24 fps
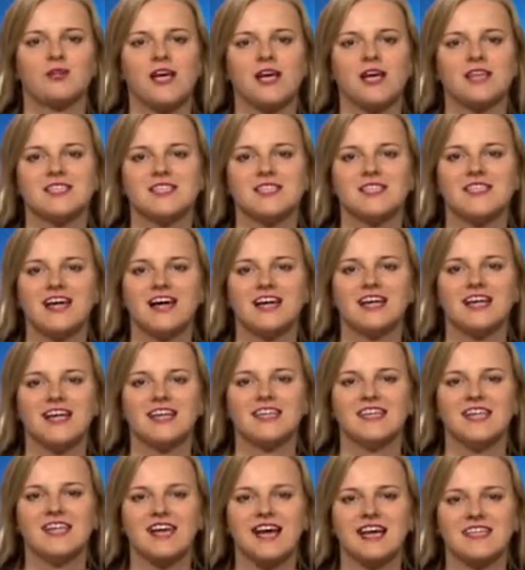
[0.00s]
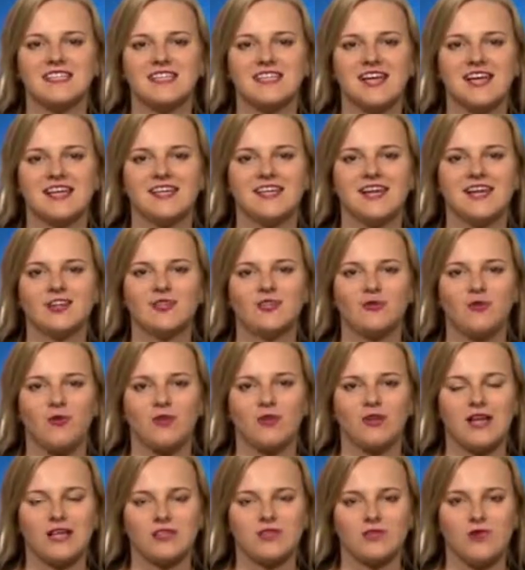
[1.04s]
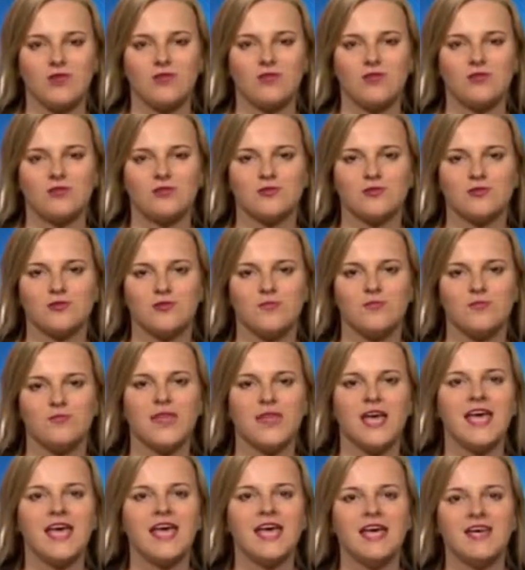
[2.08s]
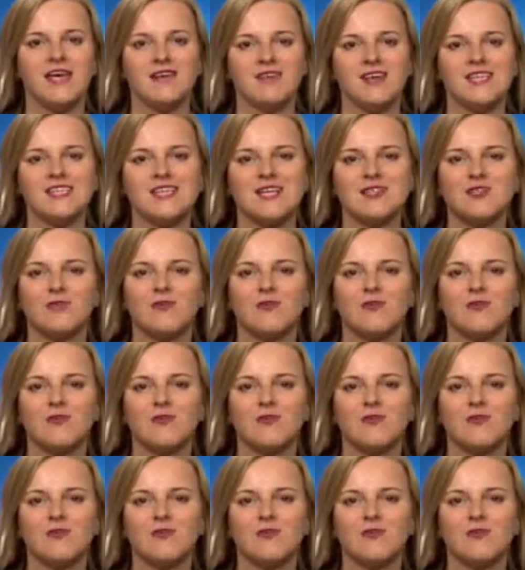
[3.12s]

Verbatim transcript: which Williams told council members was not effective for communicating with